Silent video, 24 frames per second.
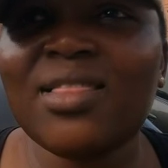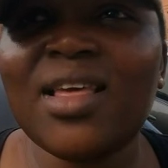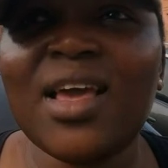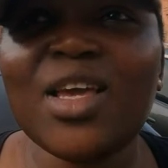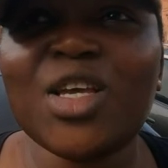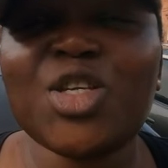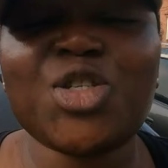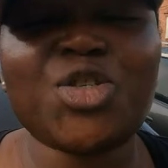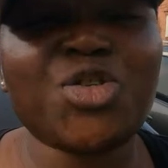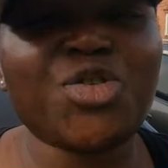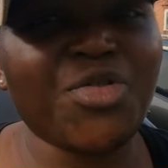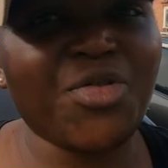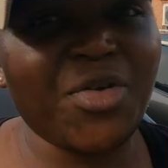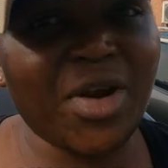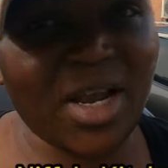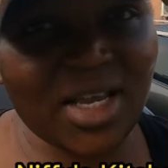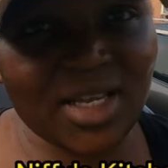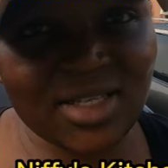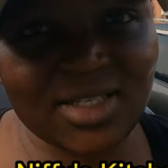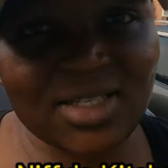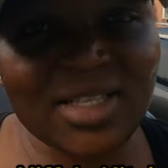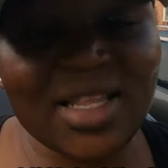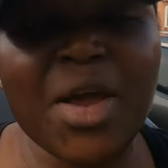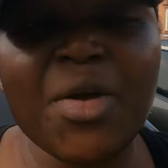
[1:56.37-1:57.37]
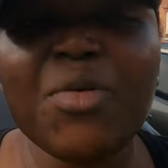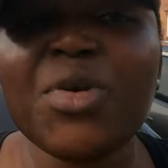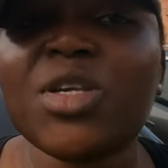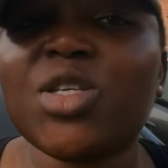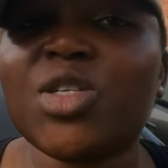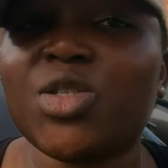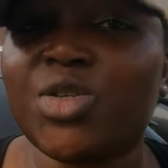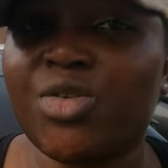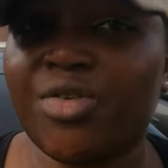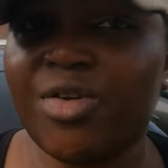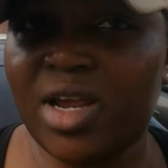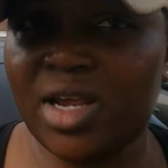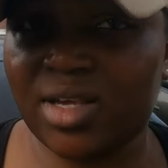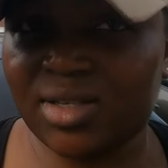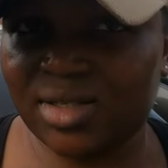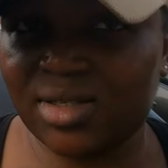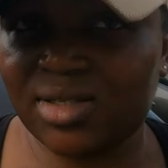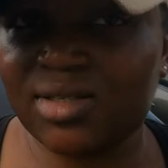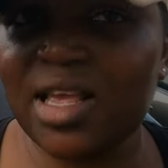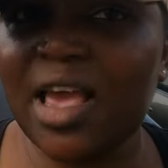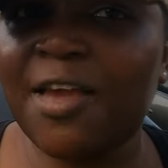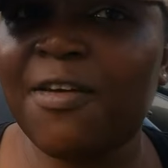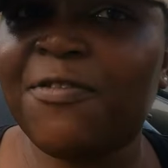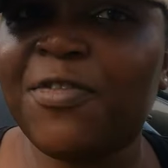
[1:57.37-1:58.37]
There's stress. There is
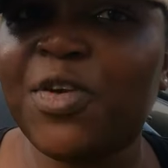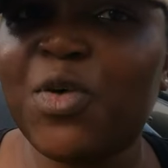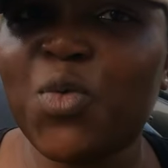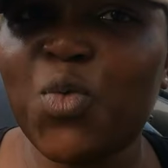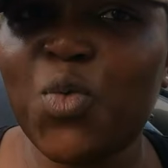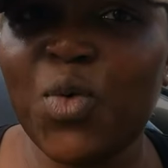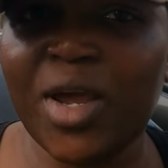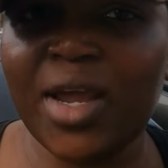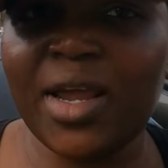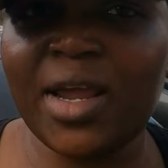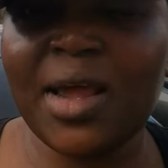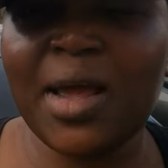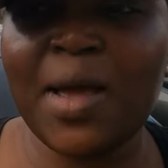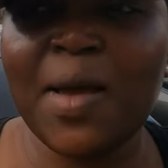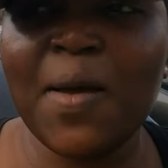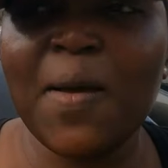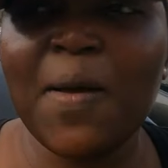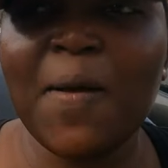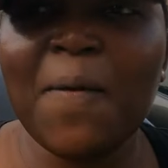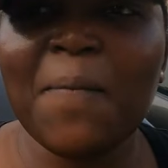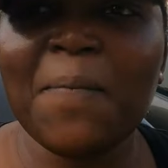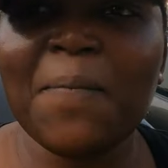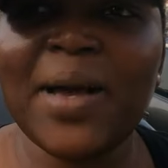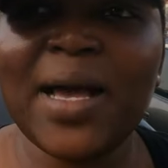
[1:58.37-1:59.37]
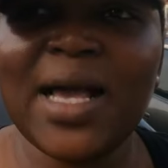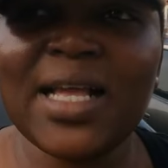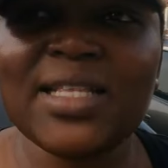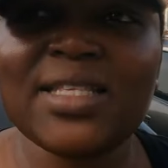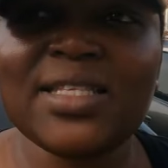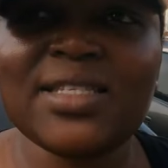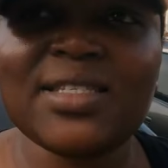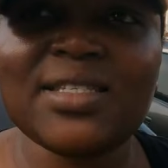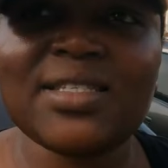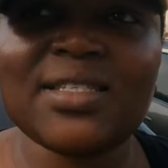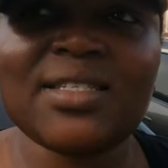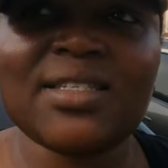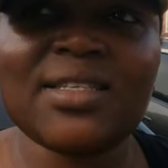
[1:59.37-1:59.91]
stress everywhere, but